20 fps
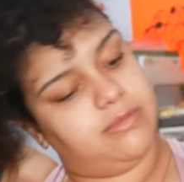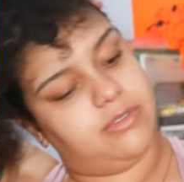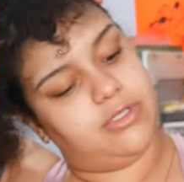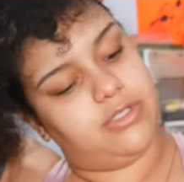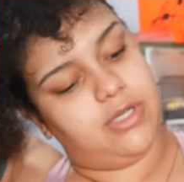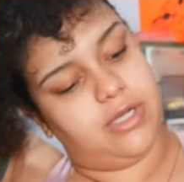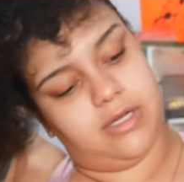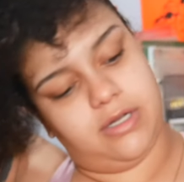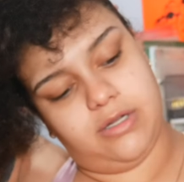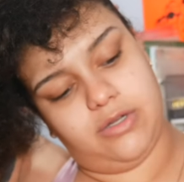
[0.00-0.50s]
just
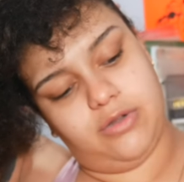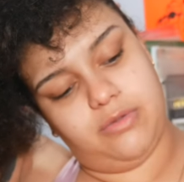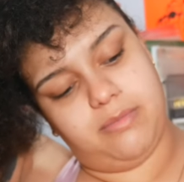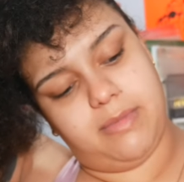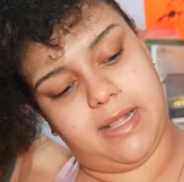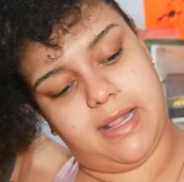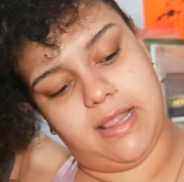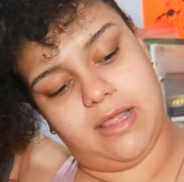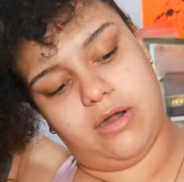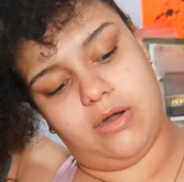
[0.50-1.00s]
trying to do
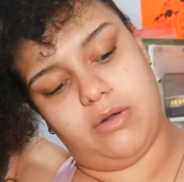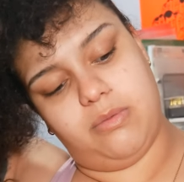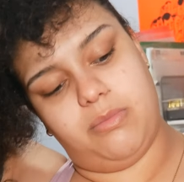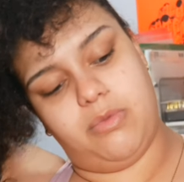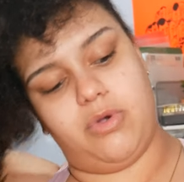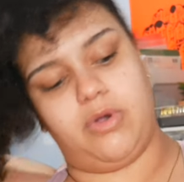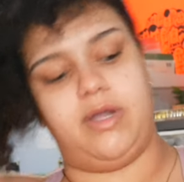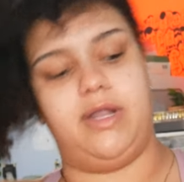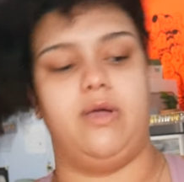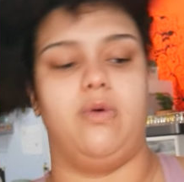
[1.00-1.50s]
my little
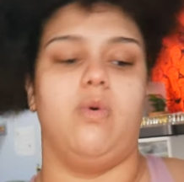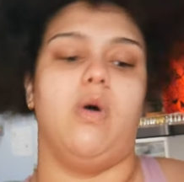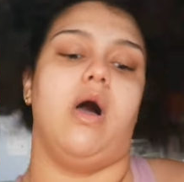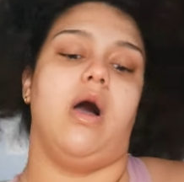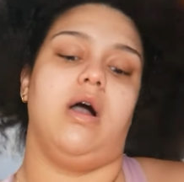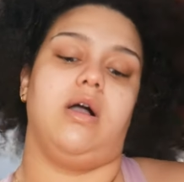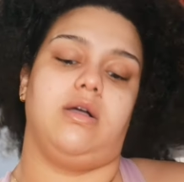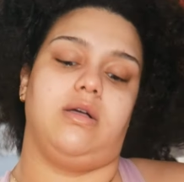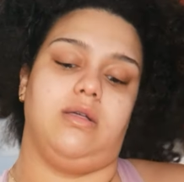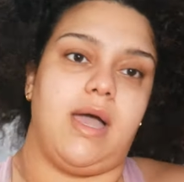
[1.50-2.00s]
morning
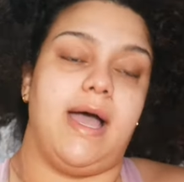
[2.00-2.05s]
walk.